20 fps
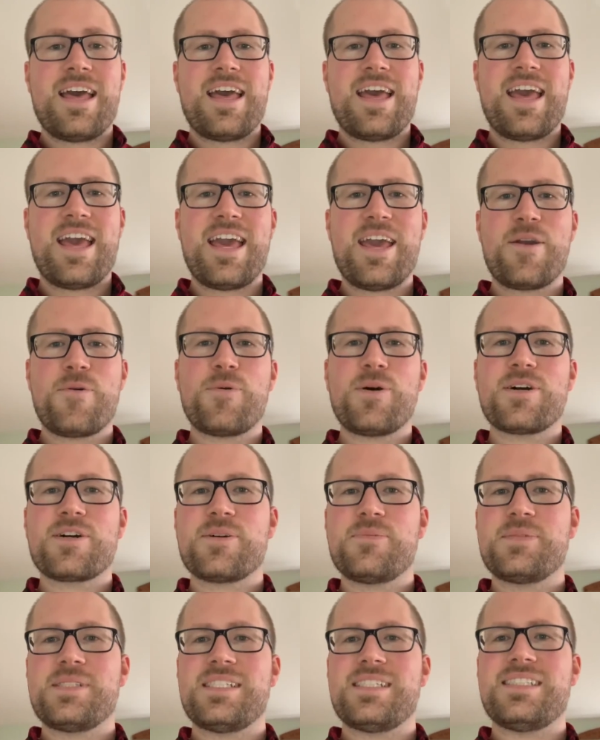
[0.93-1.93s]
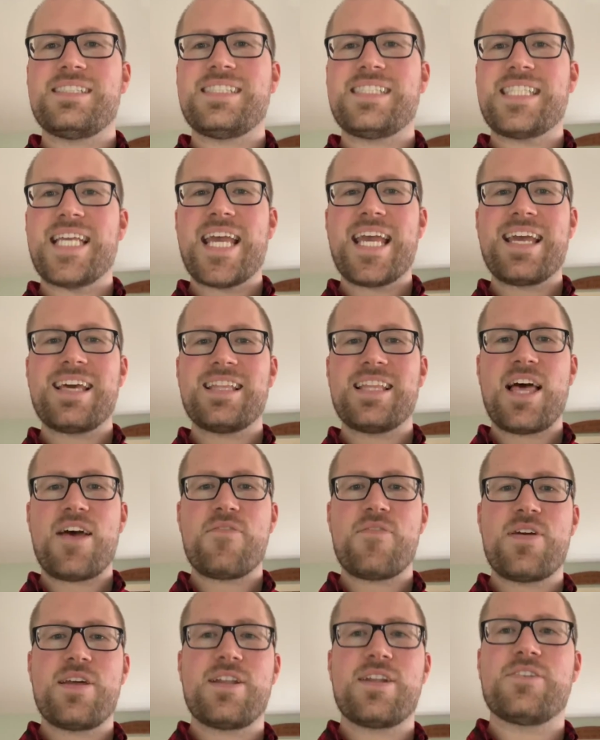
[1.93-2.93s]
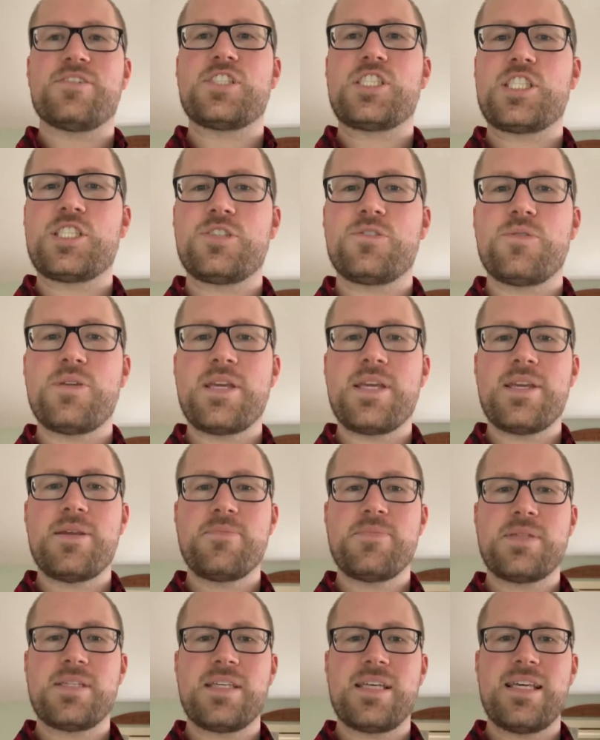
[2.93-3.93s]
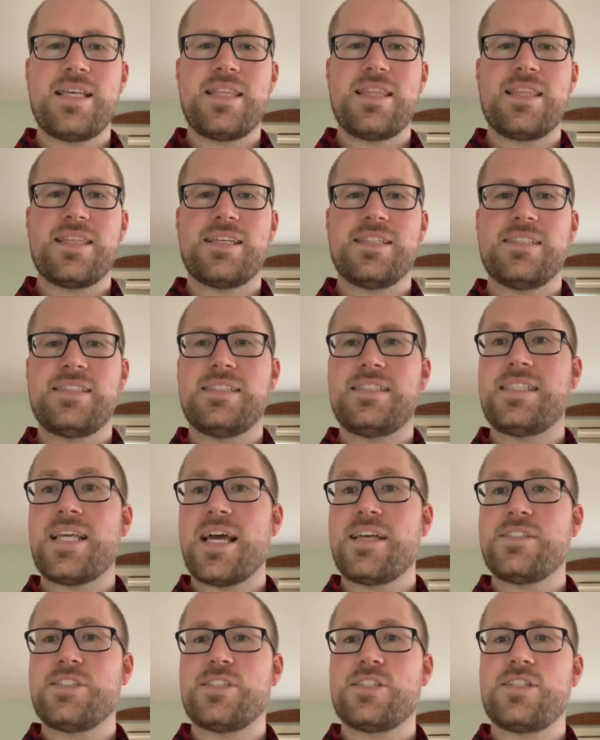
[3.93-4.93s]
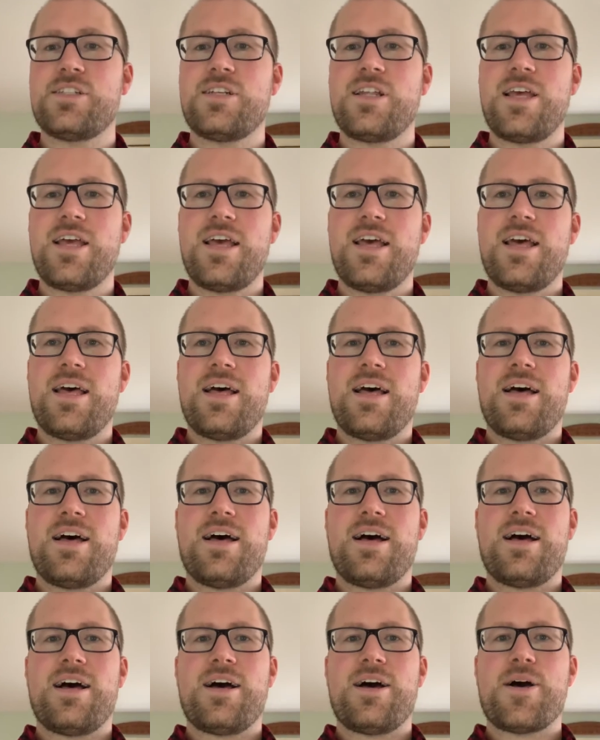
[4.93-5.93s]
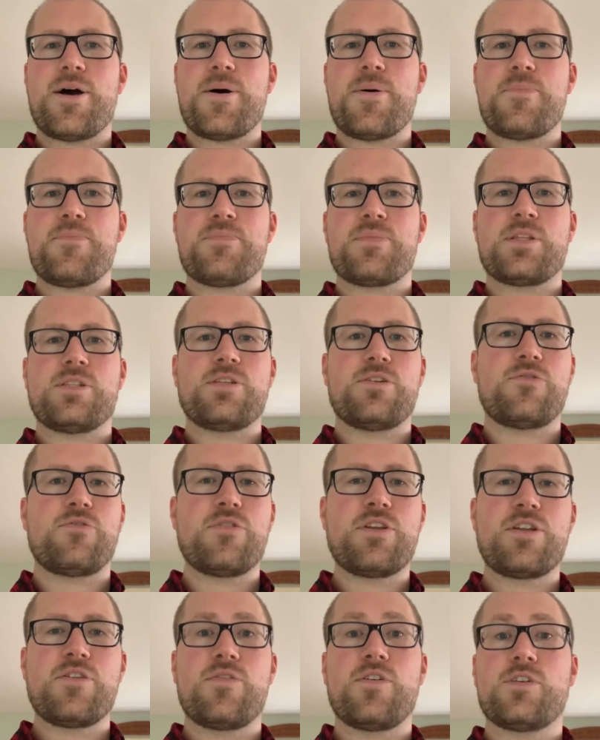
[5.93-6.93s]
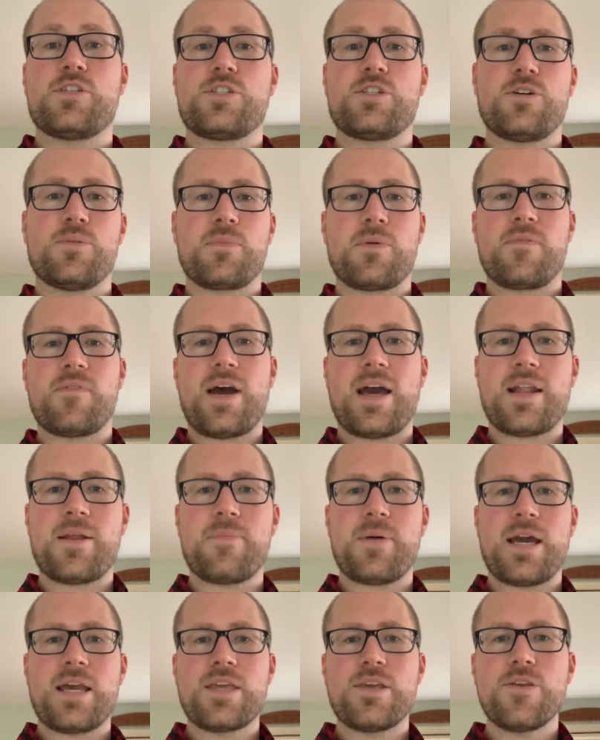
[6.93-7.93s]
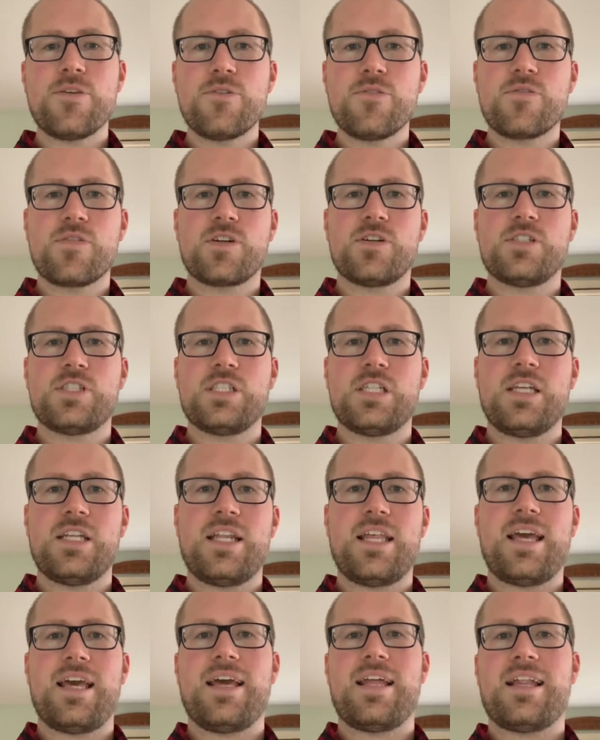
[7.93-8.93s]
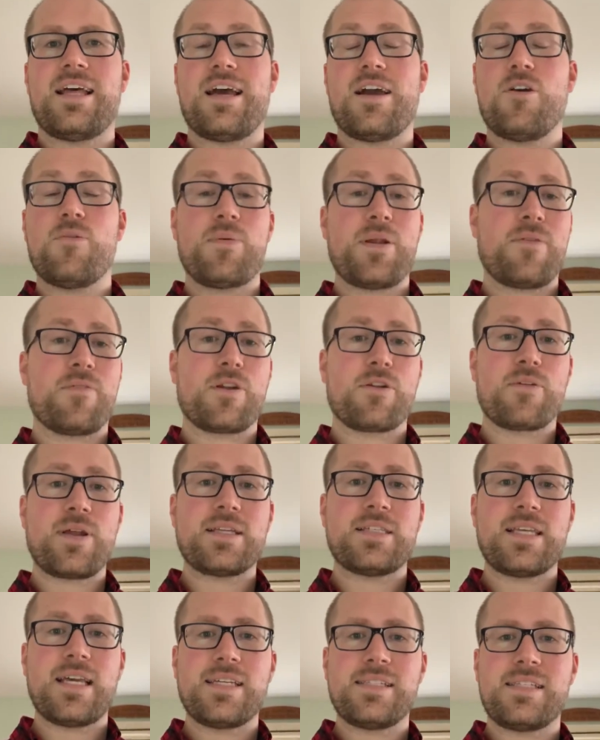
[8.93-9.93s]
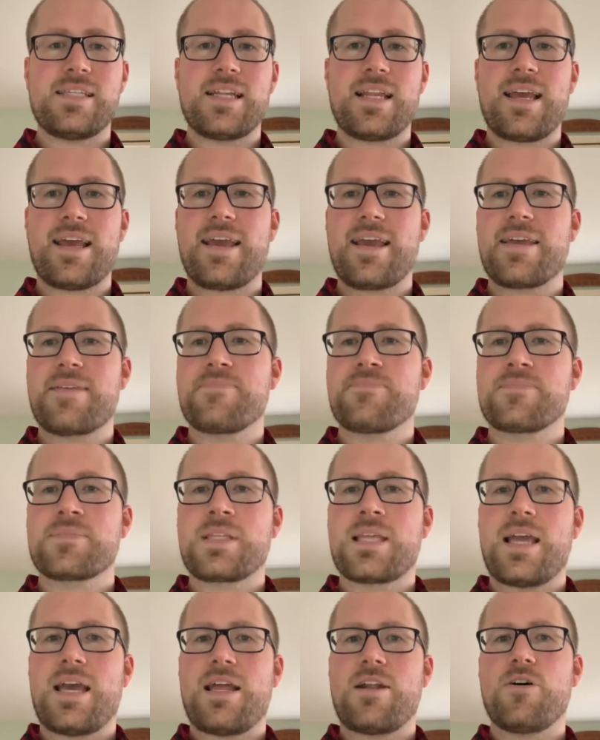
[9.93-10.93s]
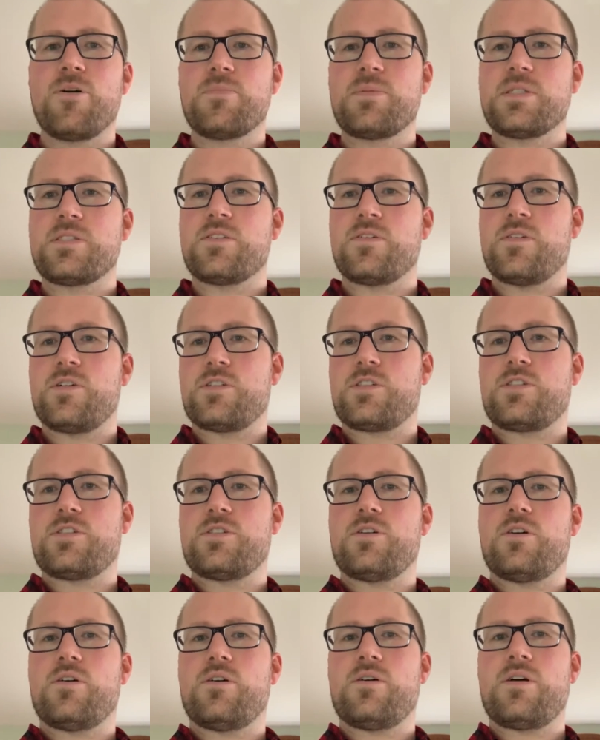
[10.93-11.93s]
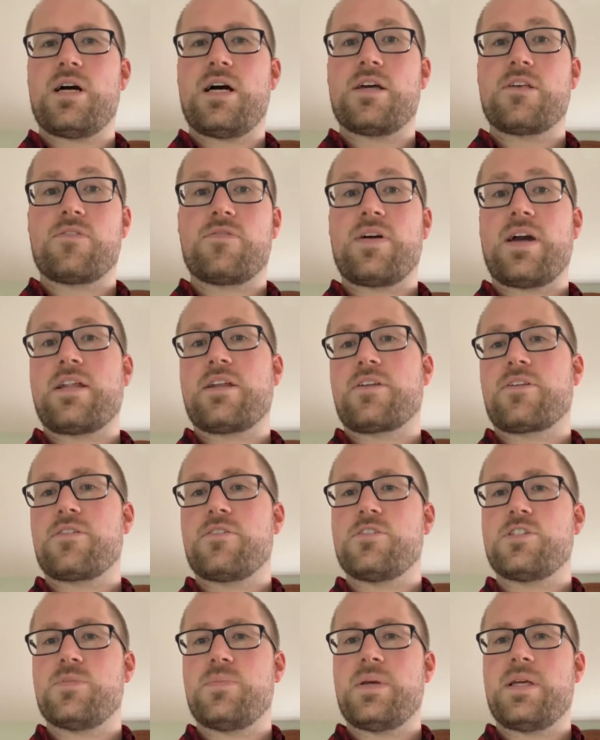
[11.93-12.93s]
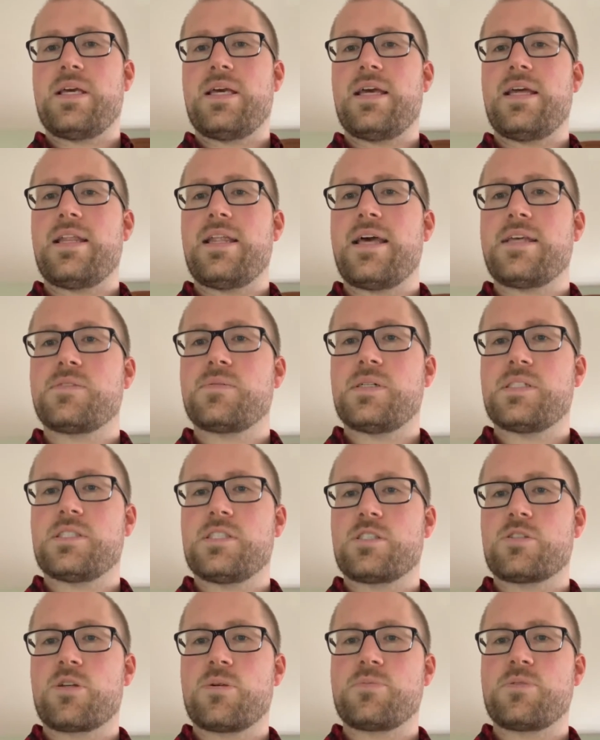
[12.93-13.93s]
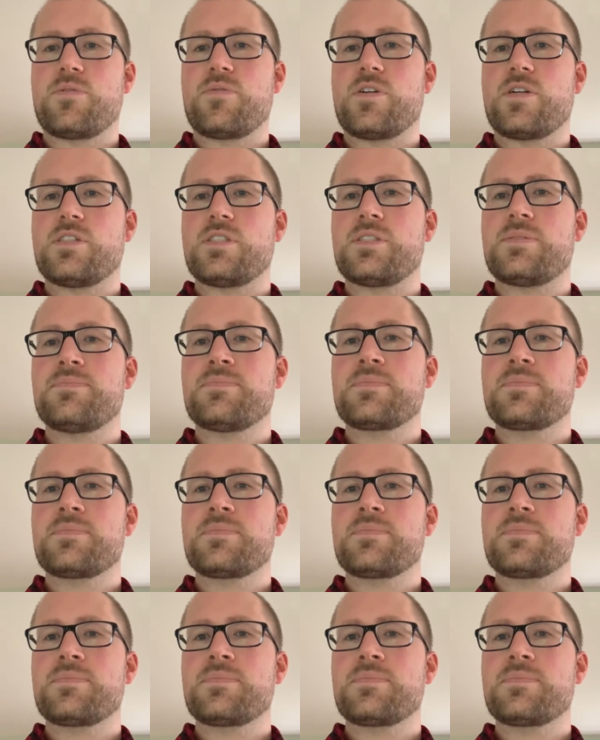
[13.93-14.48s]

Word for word: Hey, welcome to day 11 of Streams in the Desert. Um, it's a free devotional provided by YouVersion, and I hope you're having a great day today. And I hope this devotional uh, you'll find encouragement in, as well as the scripture verse.